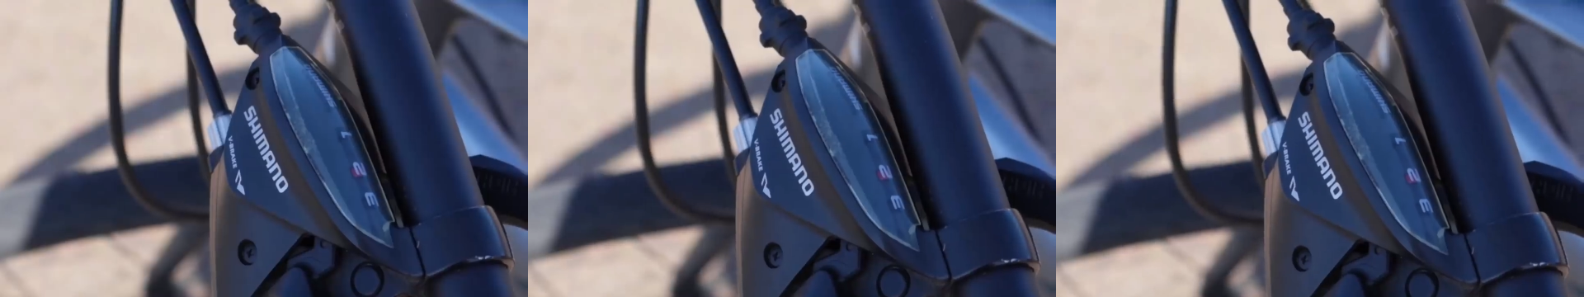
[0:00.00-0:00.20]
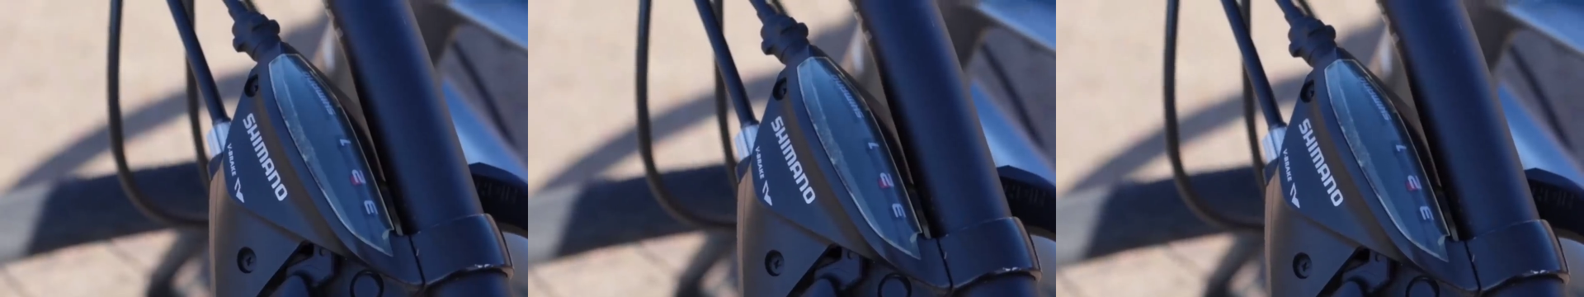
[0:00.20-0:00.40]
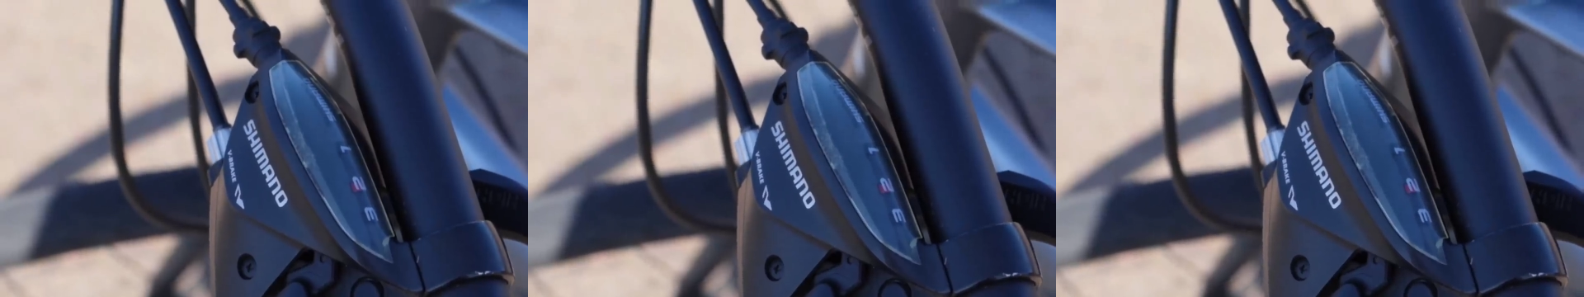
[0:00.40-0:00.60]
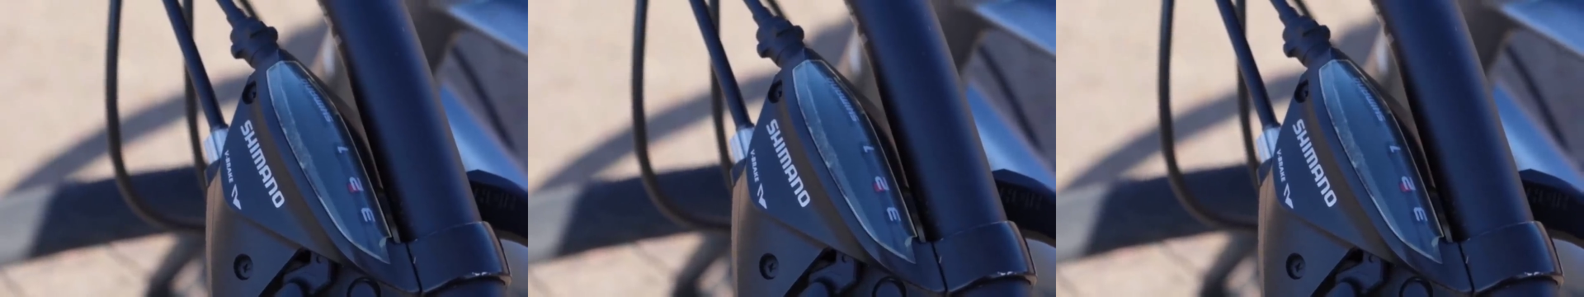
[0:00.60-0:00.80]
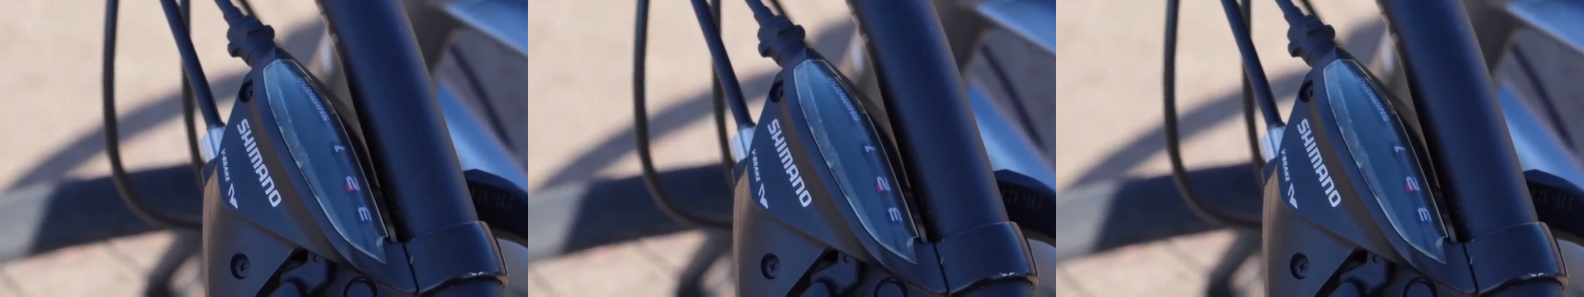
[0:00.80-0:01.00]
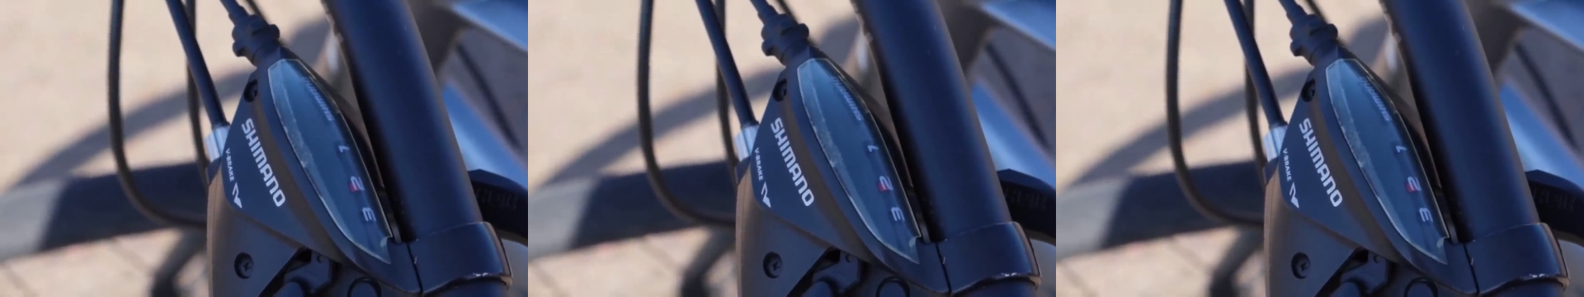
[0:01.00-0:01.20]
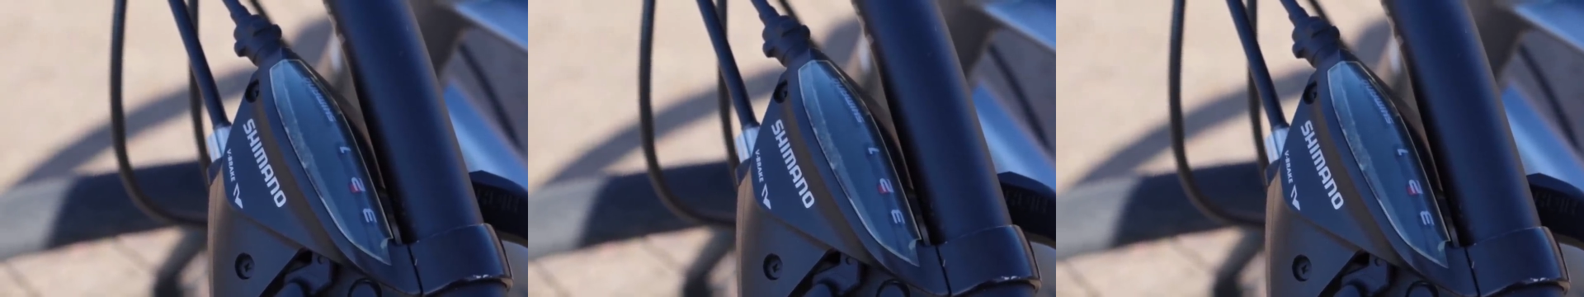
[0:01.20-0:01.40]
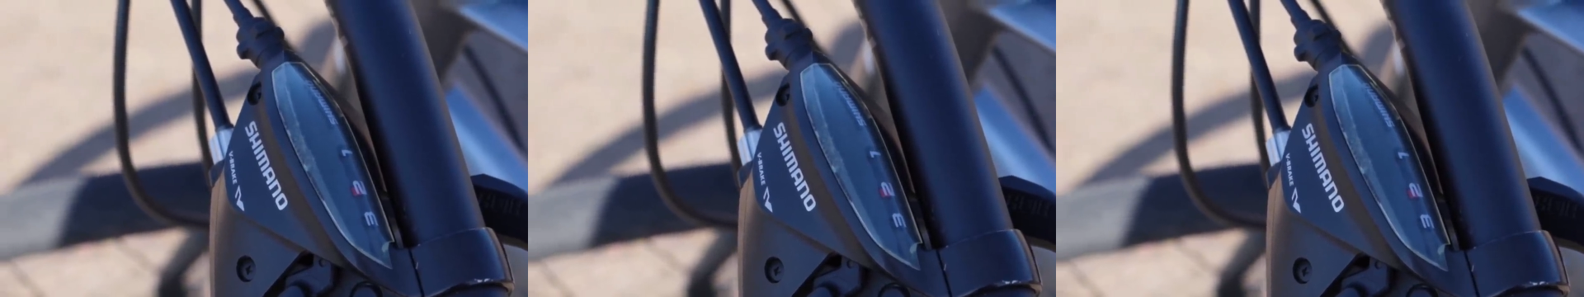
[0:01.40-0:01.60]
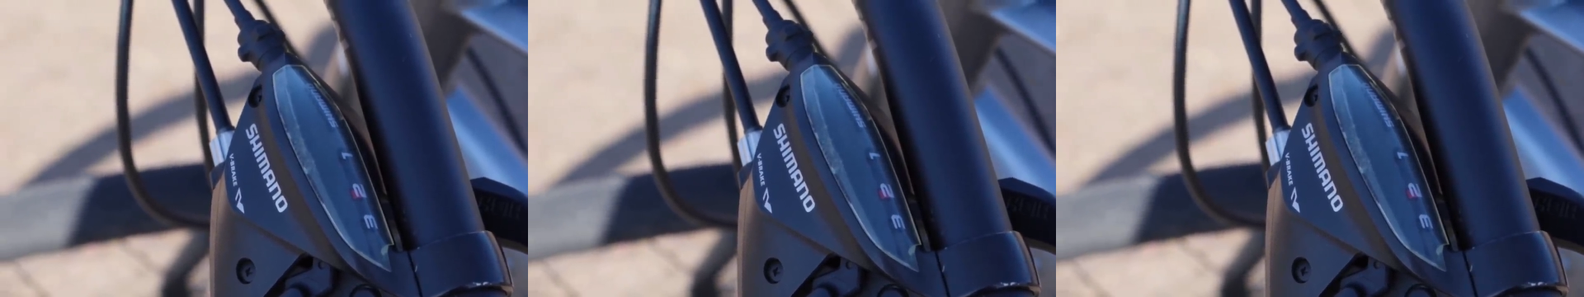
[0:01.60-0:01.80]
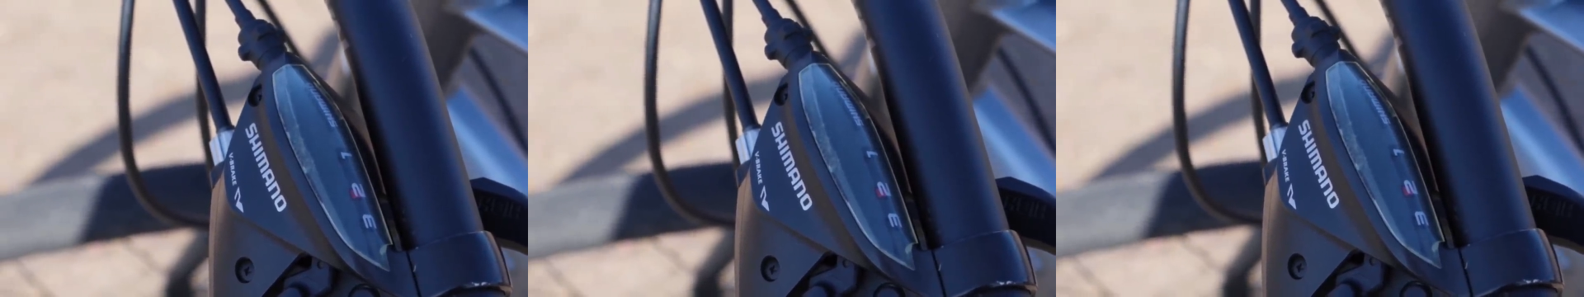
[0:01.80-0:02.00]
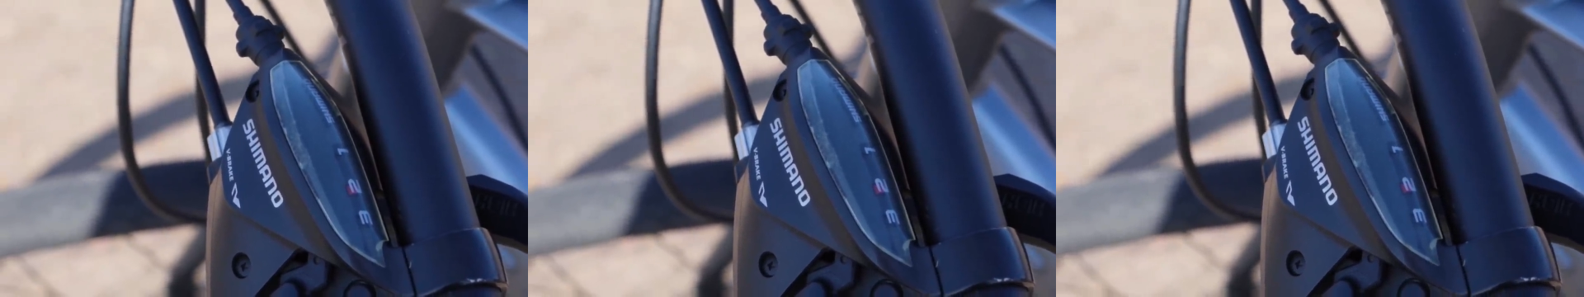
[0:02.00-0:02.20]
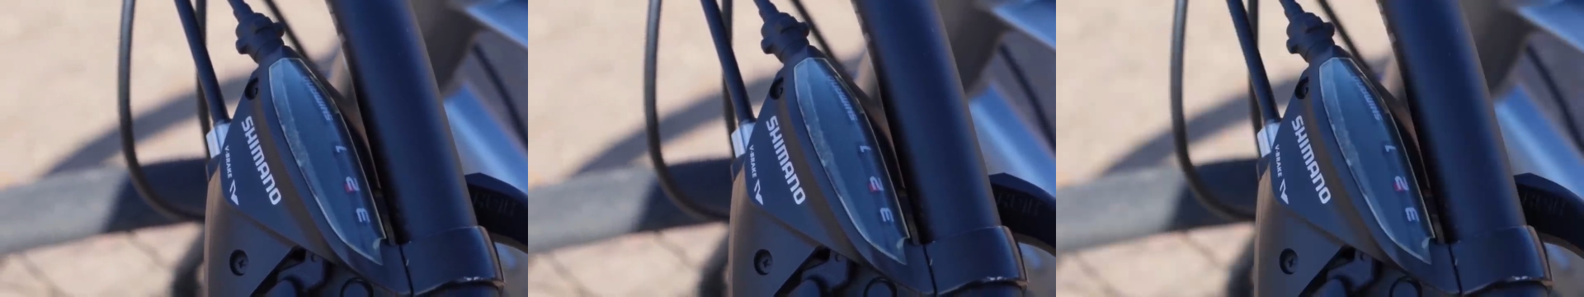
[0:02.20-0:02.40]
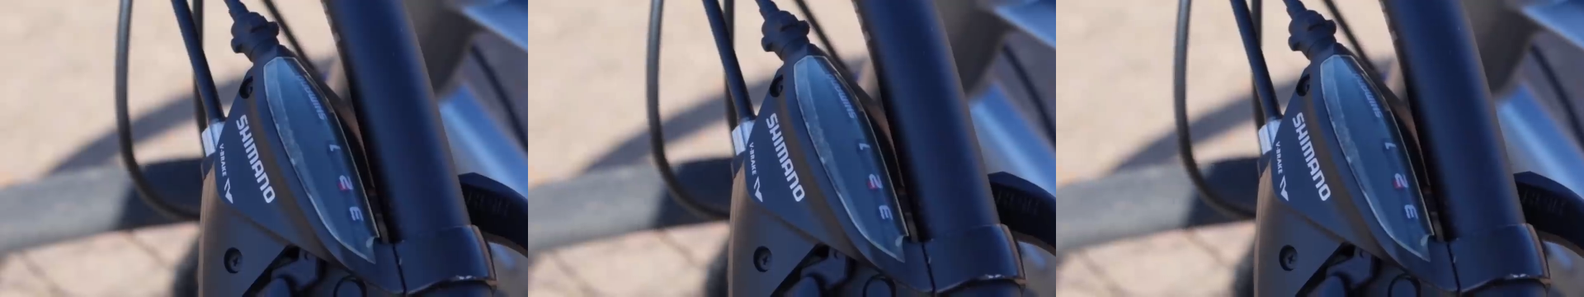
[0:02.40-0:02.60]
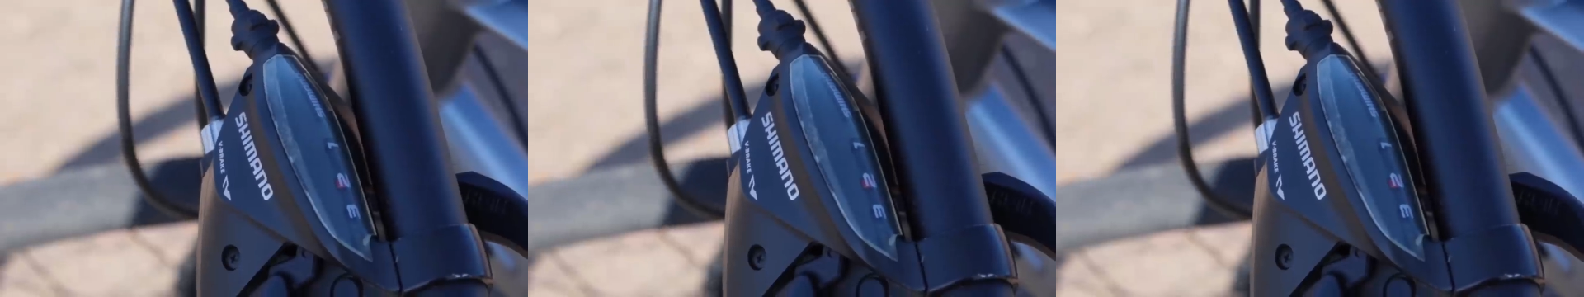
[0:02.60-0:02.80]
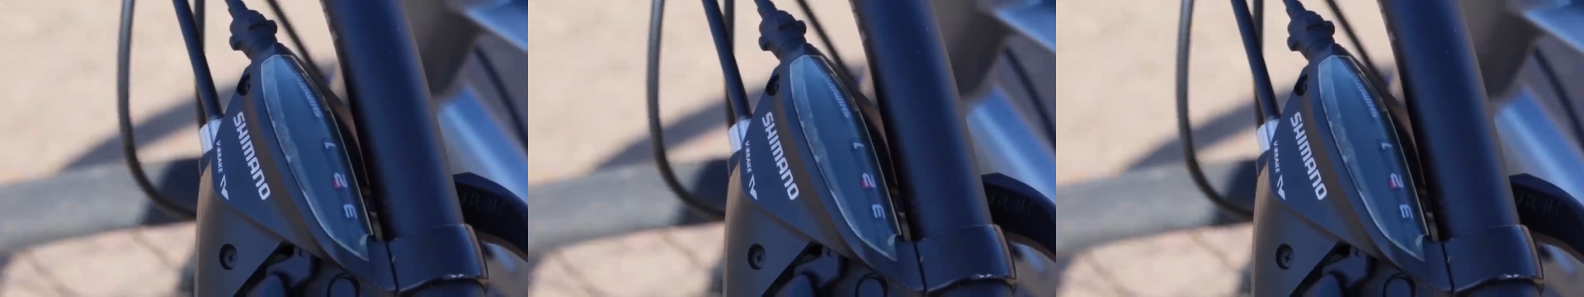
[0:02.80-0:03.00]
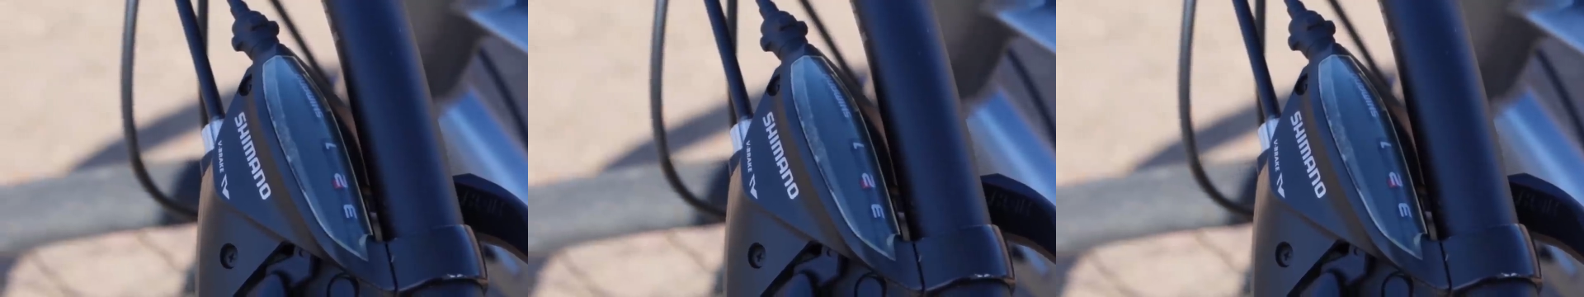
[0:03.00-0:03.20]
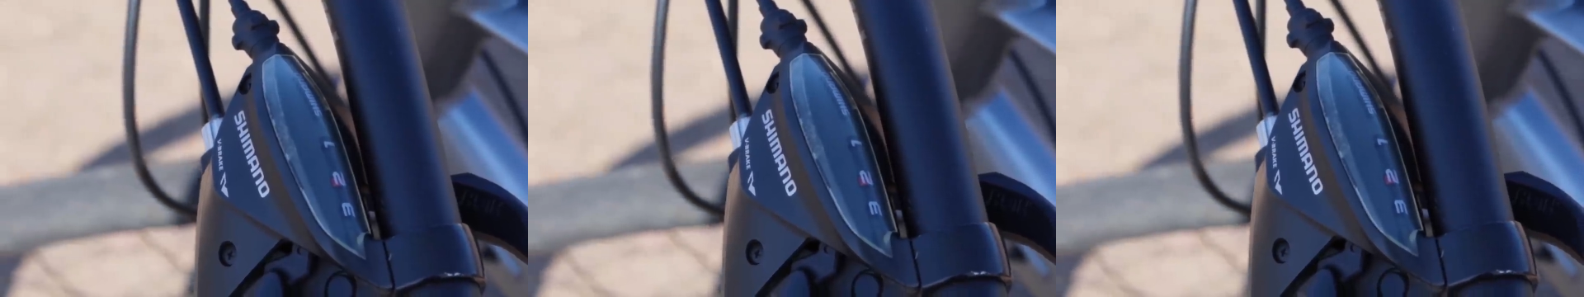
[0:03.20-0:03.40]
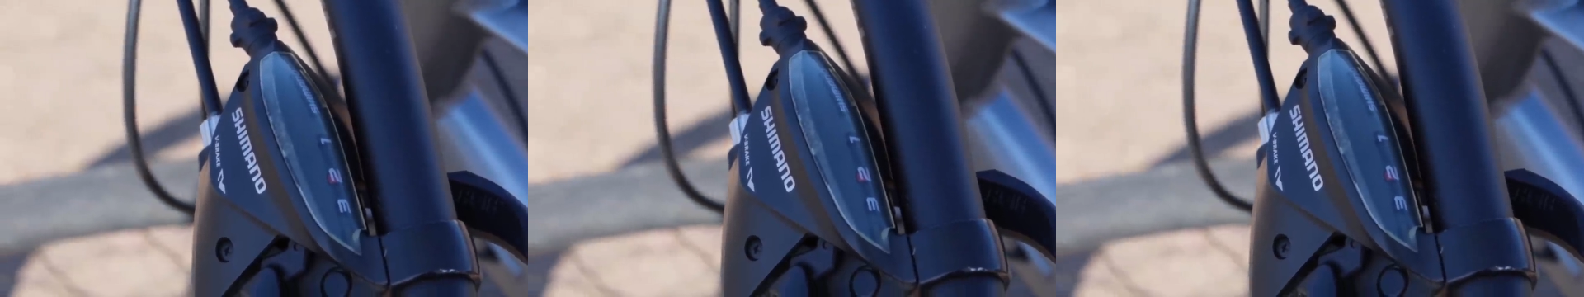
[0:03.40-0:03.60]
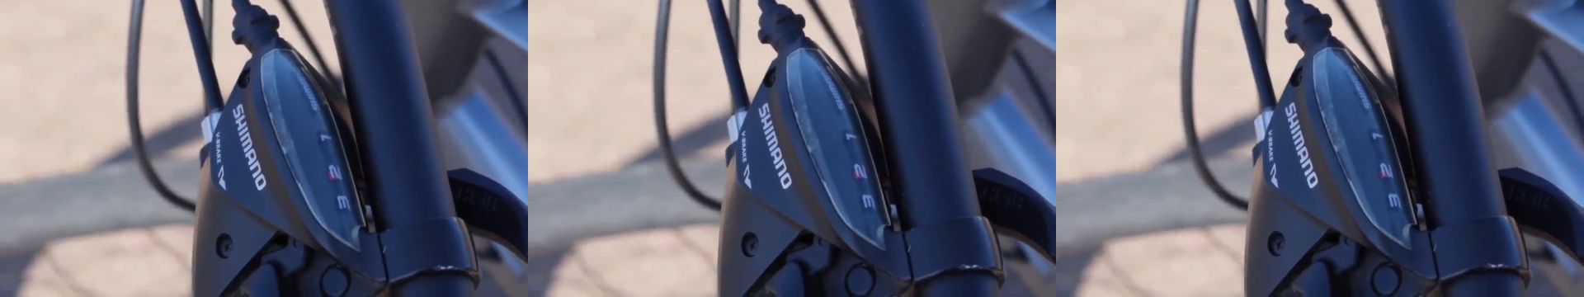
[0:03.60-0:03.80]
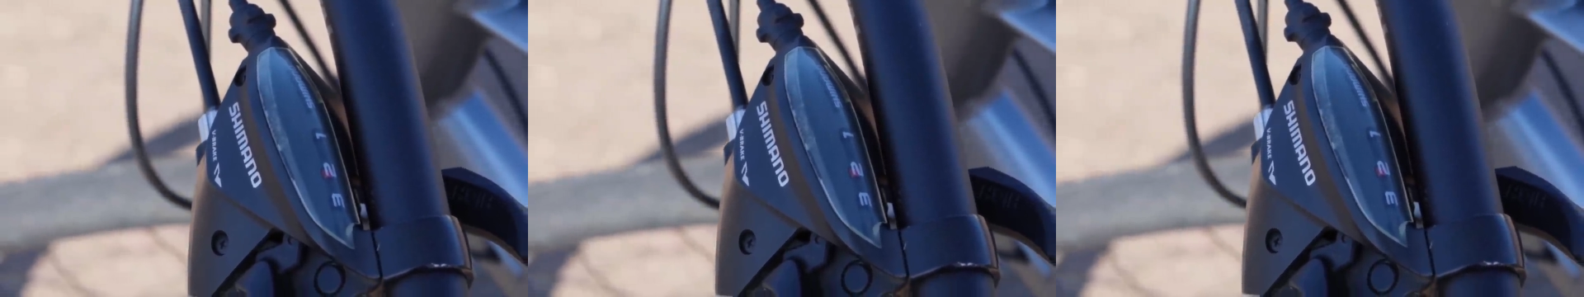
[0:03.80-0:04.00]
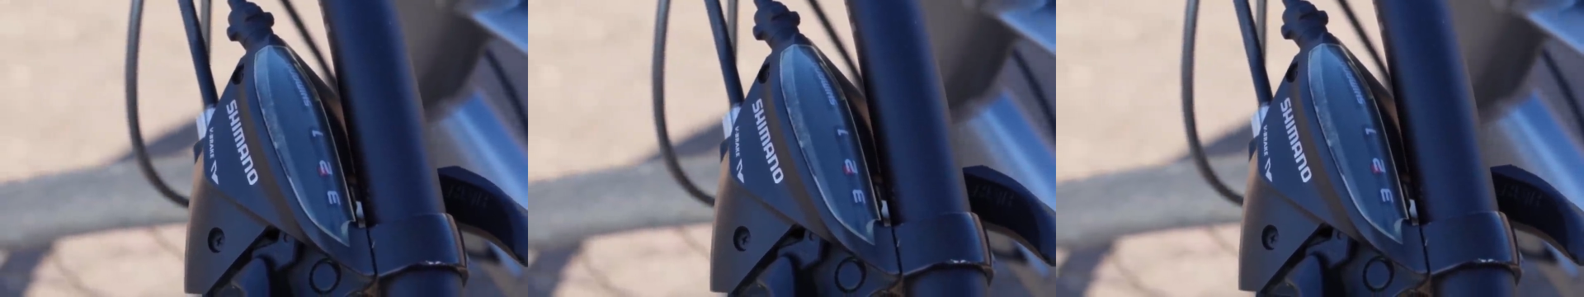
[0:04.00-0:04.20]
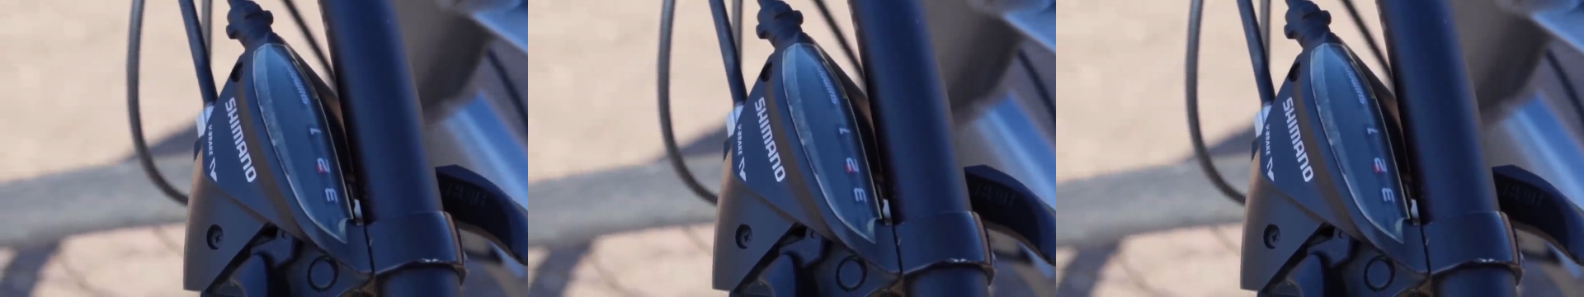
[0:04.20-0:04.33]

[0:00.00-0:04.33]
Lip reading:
[unreadable: no face in view]